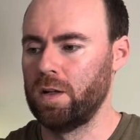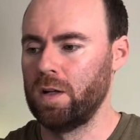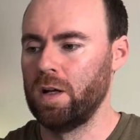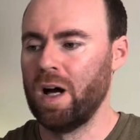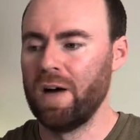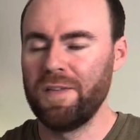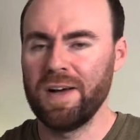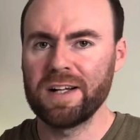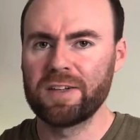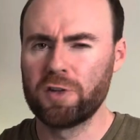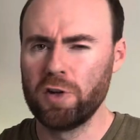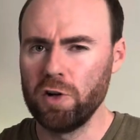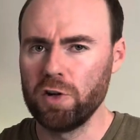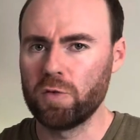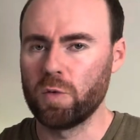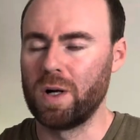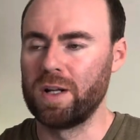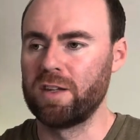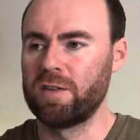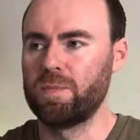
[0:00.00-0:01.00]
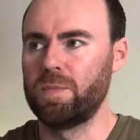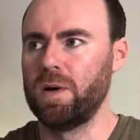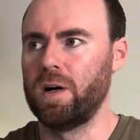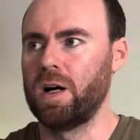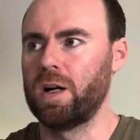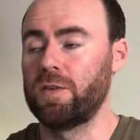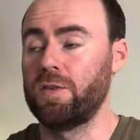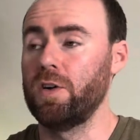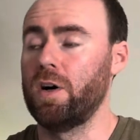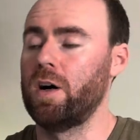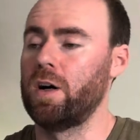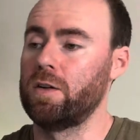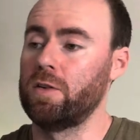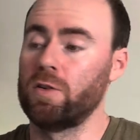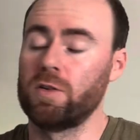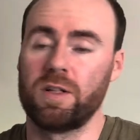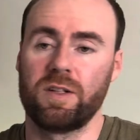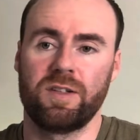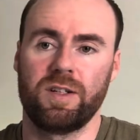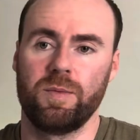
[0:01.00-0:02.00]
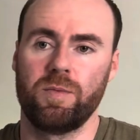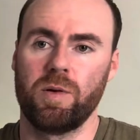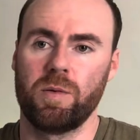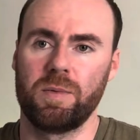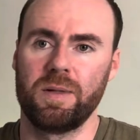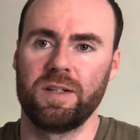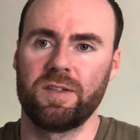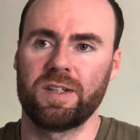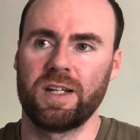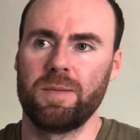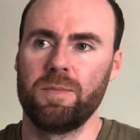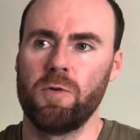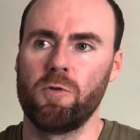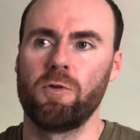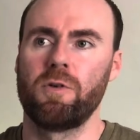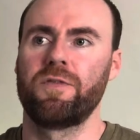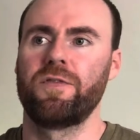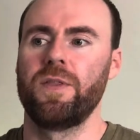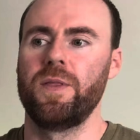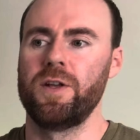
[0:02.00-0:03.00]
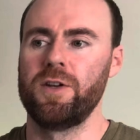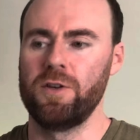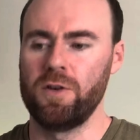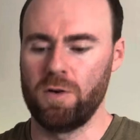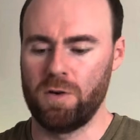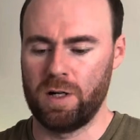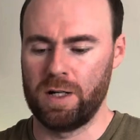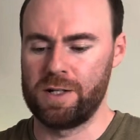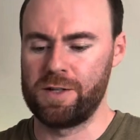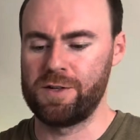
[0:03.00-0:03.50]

I've had good ones, but I'd honestly probably say more often than not I